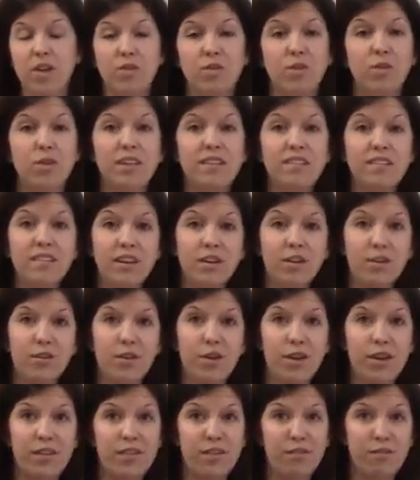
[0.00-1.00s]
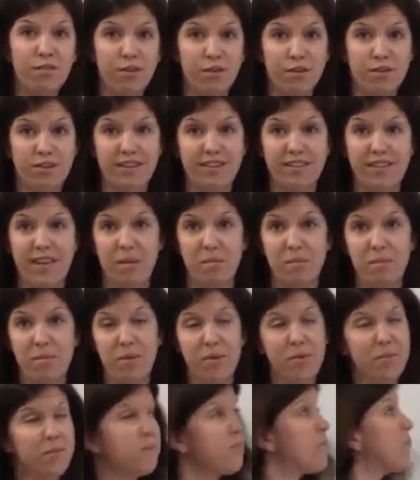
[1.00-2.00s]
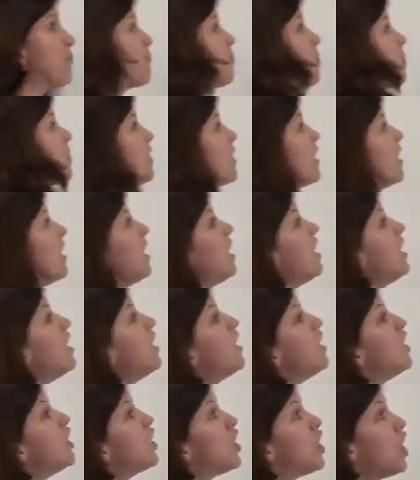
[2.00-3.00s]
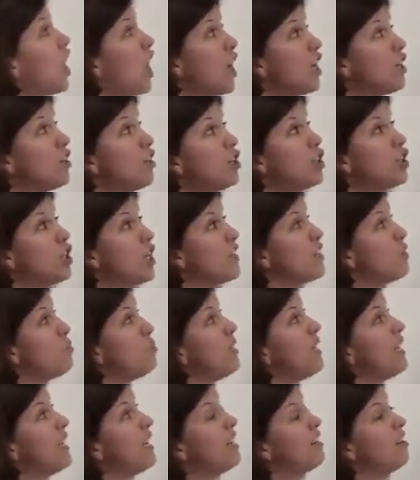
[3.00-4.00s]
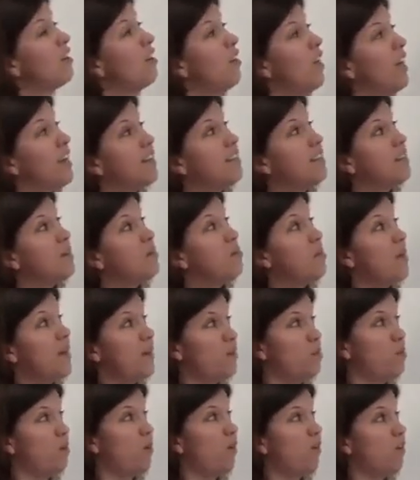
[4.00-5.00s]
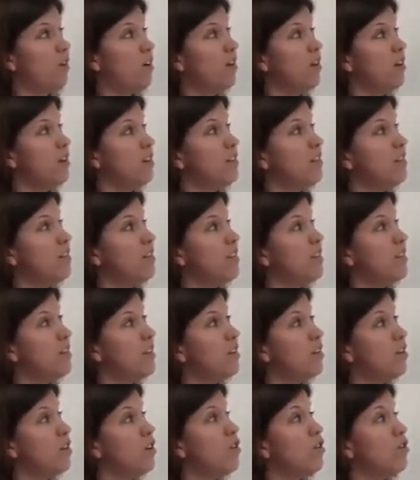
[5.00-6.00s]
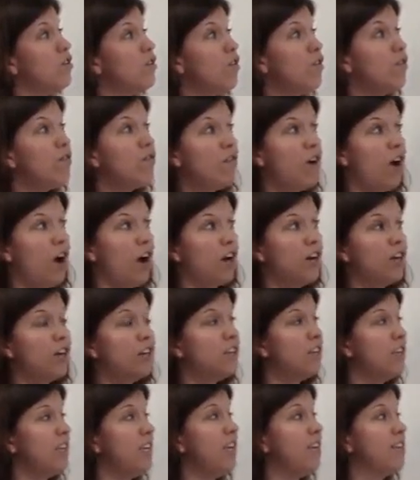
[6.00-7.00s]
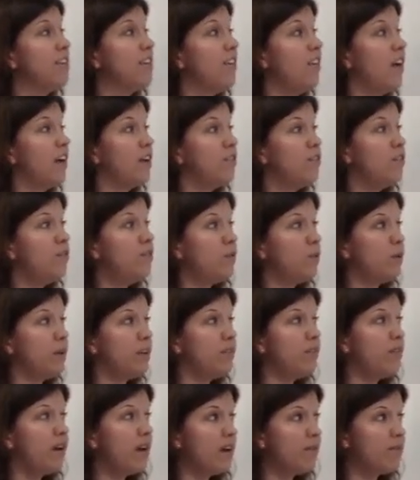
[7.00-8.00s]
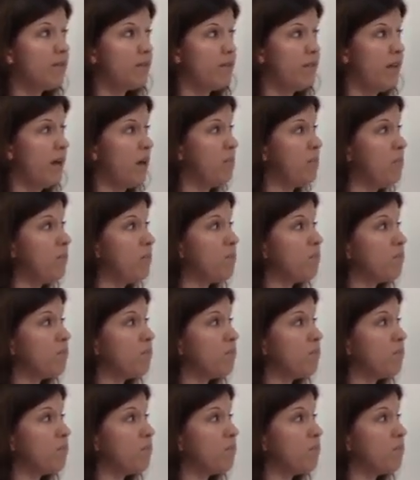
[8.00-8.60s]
So let's take a look at the first example. Connor just began collecting baseball cards. So far, he has collected 45 of them.